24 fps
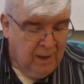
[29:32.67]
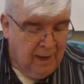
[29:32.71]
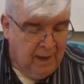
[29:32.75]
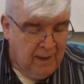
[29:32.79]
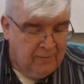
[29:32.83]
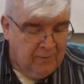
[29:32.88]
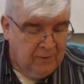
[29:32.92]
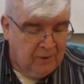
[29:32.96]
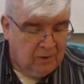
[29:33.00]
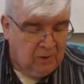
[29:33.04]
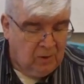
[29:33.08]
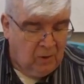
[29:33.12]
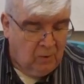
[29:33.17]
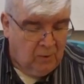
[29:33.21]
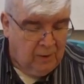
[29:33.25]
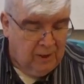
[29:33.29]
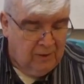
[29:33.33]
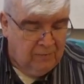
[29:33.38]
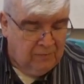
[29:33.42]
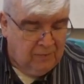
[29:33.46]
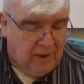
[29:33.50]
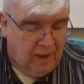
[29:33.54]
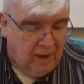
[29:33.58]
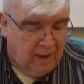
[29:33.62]
And the
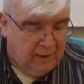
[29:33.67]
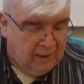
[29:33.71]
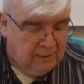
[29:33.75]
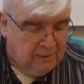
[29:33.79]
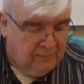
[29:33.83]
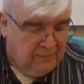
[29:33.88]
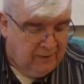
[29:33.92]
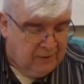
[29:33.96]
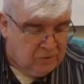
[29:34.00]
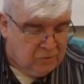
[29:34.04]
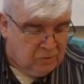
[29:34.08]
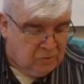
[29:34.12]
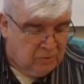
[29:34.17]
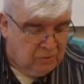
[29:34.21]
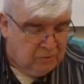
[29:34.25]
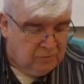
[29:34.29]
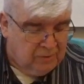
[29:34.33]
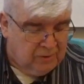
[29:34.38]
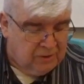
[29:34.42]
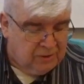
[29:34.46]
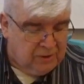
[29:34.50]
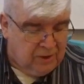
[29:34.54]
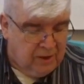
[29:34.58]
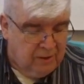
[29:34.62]
glory of God of Israel
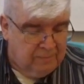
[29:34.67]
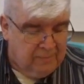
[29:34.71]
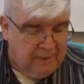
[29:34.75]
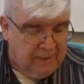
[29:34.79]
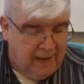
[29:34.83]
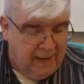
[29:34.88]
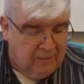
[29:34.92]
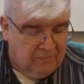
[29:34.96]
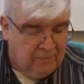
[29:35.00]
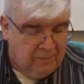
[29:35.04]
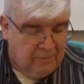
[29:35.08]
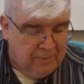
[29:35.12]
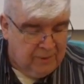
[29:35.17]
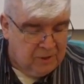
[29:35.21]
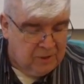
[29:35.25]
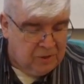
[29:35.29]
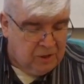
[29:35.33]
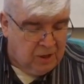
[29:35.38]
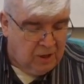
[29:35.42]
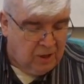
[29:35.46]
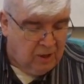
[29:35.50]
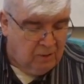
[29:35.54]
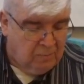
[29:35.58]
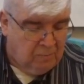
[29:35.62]
was come down from the
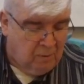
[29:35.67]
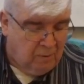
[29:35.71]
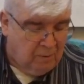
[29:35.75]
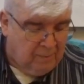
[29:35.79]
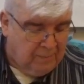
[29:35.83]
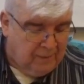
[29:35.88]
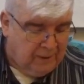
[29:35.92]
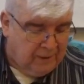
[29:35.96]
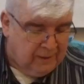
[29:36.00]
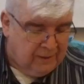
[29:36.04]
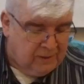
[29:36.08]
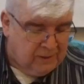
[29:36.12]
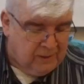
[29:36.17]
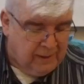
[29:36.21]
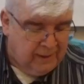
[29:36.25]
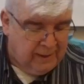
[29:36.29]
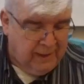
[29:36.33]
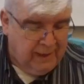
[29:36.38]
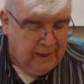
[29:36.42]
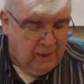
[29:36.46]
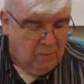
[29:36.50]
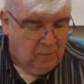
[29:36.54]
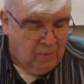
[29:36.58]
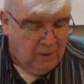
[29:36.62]
cherub whereupon
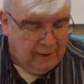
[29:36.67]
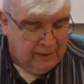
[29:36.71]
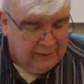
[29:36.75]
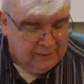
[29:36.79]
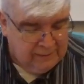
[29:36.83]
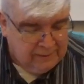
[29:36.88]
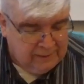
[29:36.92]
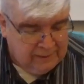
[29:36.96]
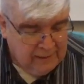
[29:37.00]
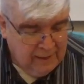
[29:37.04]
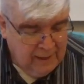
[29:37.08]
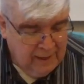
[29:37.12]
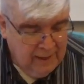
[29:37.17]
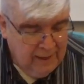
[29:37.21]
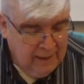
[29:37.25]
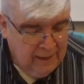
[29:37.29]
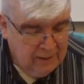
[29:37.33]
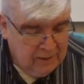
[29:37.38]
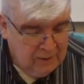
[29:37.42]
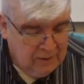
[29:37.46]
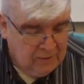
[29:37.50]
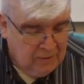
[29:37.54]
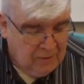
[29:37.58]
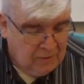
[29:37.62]
he was
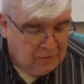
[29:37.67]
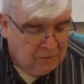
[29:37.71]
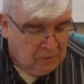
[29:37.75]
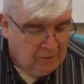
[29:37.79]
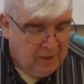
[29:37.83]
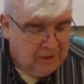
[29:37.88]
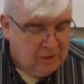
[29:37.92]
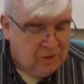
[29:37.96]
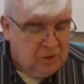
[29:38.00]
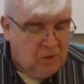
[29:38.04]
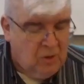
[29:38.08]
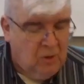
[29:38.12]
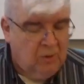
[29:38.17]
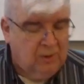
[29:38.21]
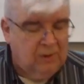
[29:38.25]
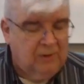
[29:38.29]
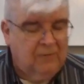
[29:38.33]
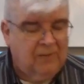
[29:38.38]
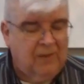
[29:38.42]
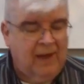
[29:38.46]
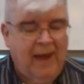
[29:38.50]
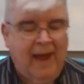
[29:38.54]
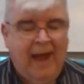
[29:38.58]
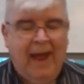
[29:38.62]
to the threshold
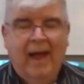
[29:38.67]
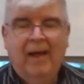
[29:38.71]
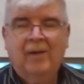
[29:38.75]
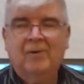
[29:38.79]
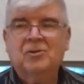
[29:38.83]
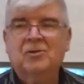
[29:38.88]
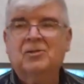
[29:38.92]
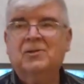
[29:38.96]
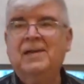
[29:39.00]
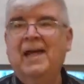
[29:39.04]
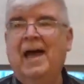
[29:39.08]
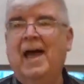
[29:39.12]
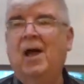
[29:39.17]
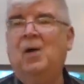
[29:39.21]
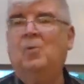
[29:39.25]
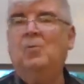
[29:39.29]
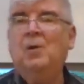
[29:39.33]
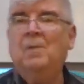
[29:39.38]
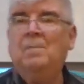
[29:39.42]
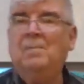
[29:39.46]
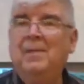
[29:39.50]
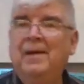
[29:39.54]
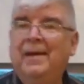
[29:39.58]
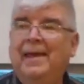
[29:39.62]
of the house. Now
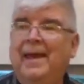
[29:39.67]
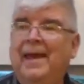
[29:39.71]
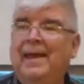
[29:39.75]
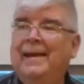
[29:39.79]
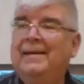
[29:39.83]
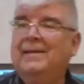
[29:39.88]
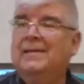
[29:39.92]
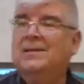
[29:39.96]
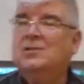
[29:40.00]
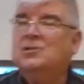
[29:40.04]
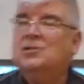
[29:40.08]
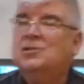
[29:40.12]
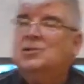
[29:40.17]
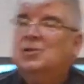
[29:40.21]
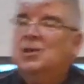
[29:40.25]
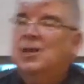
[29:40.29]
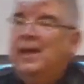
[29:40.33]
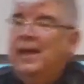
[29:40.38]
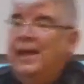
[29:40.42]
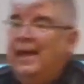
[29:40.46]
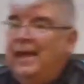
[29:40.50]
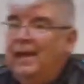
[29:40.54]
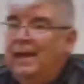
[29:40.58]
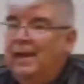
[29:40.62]
we begin to
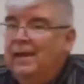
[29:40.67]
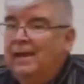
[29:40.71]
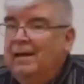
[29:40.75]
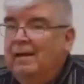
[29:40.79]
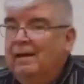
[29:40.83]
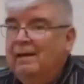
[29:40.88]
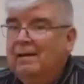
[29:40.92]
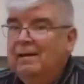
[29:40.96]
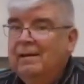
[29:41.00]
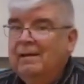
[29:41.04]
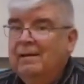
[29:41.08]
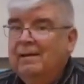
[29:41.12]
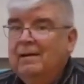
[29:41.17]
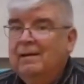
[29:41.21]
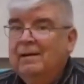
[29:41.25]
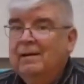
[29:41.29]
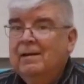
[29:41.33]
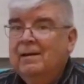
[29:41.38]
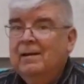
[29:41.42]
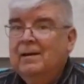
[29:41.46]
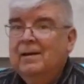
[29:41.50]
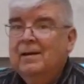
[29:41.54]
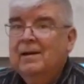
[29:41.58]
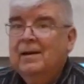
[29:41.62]
see
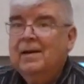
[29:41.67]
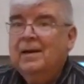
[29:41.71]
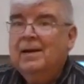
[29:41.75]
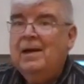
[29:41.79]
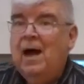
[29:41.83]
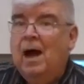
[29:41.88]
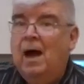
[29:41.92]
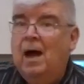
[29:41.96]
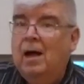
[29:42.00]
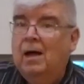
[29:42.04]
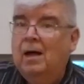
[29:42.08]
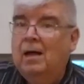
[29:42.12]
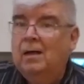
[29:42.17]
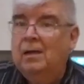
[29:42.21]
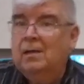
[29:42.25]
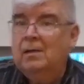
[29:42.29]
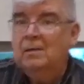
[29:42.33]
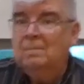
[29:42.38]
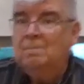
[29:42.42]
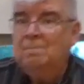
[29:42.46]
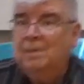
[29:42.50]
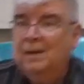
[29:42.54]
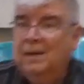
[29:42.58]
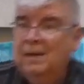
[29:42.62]

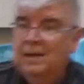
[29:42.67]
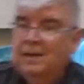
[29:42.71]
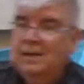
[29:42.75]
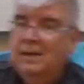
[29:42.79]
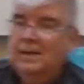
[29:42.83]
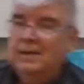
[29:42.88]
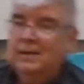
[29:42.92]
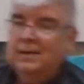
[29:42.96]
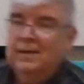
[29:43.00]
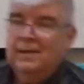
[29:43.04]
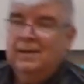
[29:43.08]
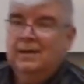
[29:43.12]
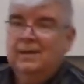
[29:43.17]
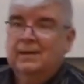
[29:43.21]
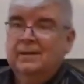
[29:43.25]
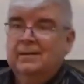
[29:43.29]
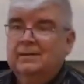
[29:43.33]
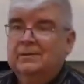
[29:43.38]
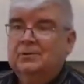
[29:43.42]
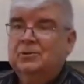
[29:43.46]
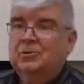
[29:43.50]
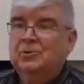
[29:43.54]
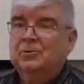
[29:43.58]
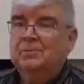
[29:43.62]
God
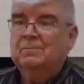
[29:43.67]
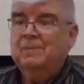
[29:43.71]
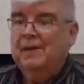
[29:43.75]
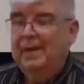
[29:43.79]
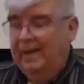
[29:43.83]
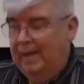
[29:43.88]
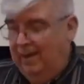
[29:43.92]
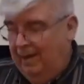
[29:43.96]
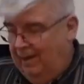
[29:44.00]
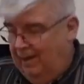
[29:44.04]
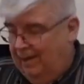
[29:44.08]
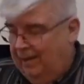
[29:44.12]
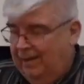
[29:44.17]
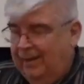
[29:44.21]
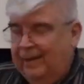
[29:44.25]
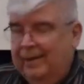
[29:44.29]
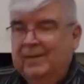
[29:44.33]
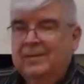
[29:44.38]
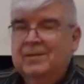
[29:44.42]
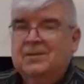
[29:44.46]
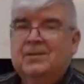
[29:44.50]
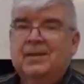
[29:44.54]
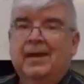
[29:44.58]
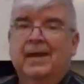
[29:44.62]
beginning to make
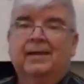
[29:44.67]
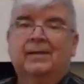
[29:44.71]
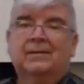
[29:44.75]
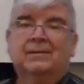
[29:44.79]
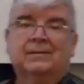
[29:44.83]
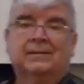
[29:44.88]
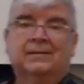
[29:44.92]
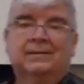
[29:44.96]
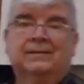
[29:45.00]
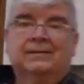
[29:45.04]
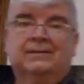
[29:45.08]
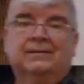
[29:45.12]
his exit.